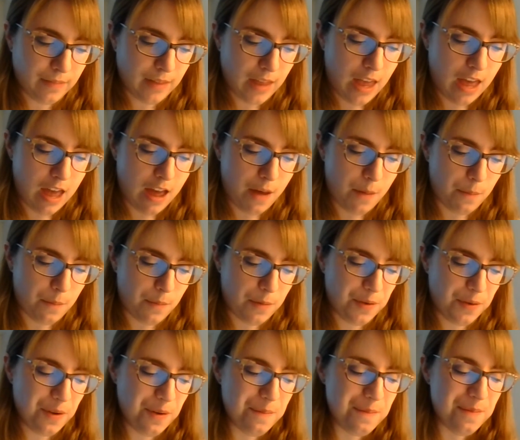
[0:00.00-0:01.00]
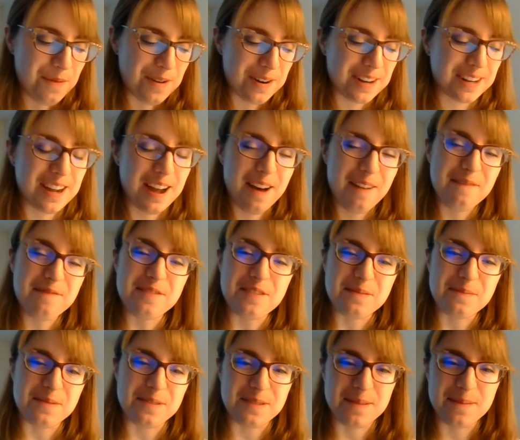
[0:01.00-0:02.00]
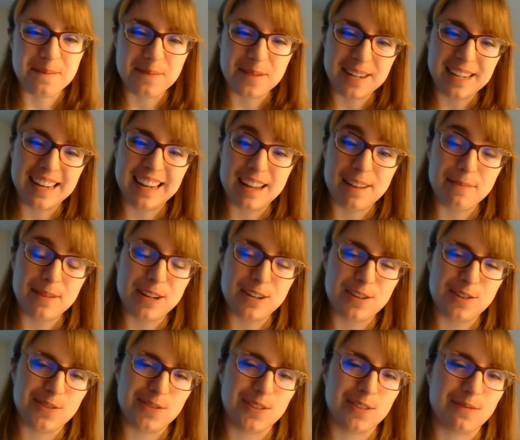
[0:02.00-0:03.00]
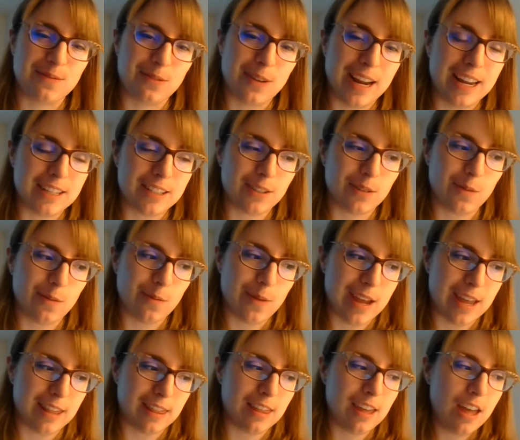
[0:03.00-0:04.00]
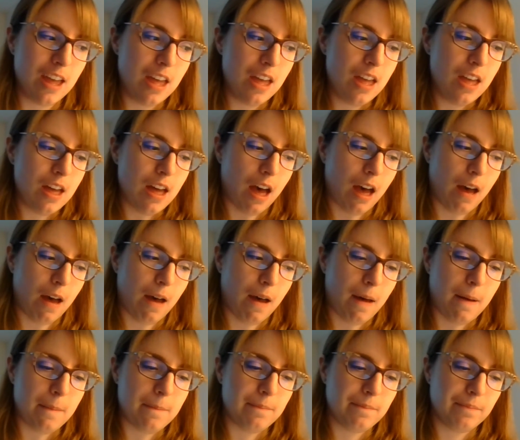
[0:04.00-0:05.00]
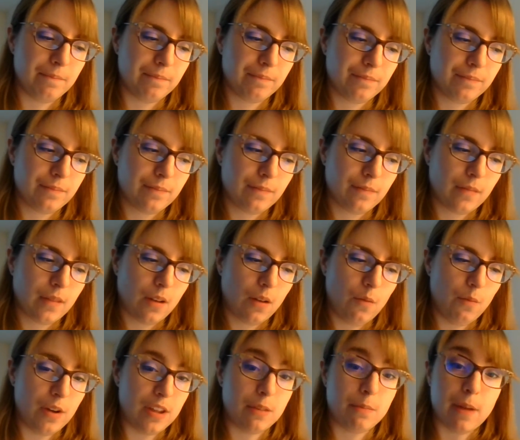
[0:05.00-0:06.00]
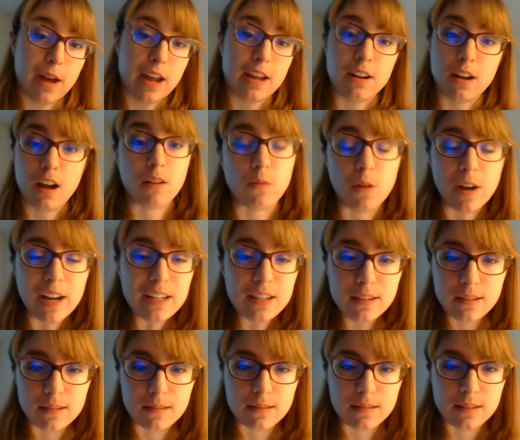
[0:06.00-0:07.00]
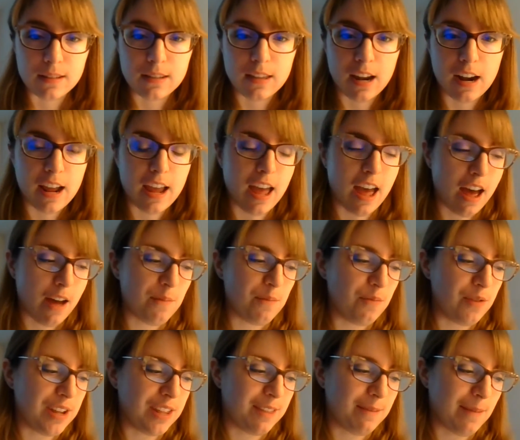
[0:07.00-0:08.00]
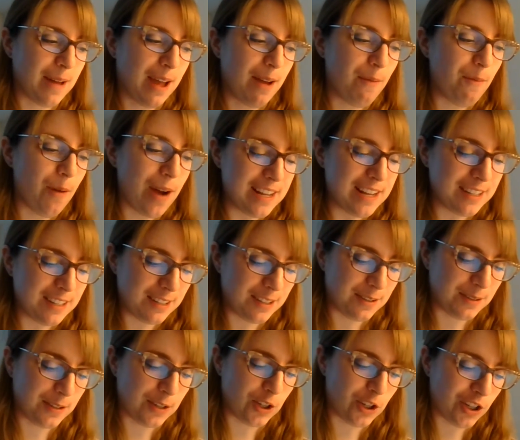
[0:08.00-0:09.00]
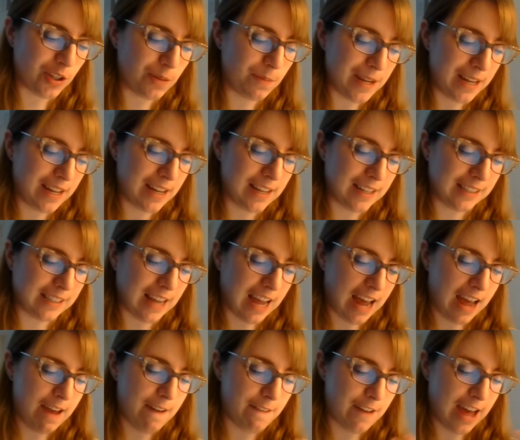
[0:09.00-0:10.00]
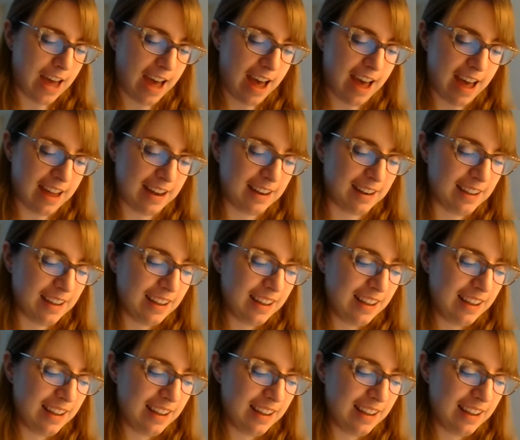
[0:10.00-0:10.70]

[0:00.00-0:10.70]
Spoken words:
am more comfortable bringing up issues of race with my non-white students than I am with my white students, just because I've had